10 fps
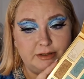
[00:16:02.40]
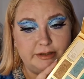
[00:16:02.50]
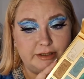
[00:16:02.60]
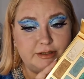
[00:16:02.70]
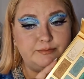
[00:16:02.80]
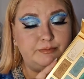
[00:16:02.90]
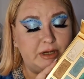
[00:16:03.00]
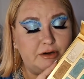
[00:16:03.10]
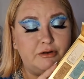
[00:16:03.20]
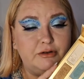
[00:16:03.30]
is
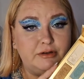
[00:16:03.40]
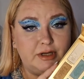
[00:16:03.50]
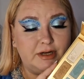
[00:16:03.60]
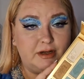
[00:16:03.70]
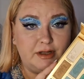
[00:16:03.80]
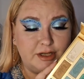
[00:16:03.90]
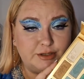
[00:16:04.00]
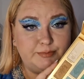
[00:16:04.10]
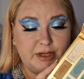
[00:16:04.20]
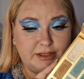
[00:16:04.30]
better than I
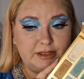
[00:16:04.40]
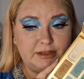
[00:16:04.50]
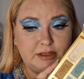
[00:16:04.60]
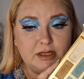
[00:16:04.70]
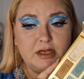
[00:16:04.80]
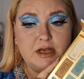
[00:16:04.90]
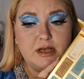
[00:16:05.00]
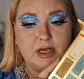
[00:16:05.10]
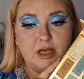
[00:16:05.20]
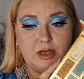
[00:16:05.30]
expected,
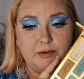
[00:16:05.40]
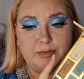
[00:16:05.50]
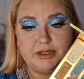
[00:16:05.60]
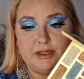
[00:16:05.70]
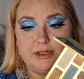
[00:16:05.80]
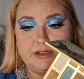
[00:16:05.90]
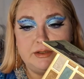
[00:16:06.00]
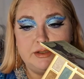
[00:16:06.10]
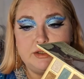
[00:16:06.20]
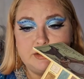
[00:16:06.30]
but
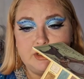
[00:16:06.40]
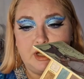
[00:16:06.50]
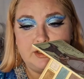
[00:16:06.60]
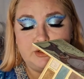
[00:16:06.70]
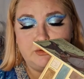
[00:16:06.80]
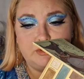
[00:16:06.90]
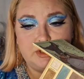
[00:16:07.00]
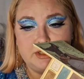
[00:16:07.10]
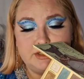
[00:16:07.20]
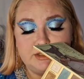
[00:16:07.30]
I don't
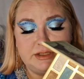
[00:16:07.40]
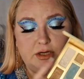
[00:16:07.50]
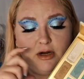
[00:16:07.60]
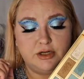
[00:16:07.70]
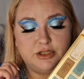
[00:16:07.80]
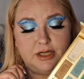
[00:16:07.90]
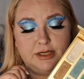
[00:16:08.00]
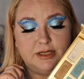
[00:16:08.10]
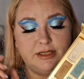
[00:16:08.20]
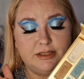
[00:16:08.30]
think this dark
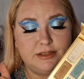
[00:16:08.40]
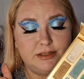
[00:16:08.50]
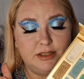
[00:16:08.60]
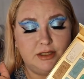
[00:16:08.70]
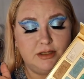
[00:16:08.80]
shade is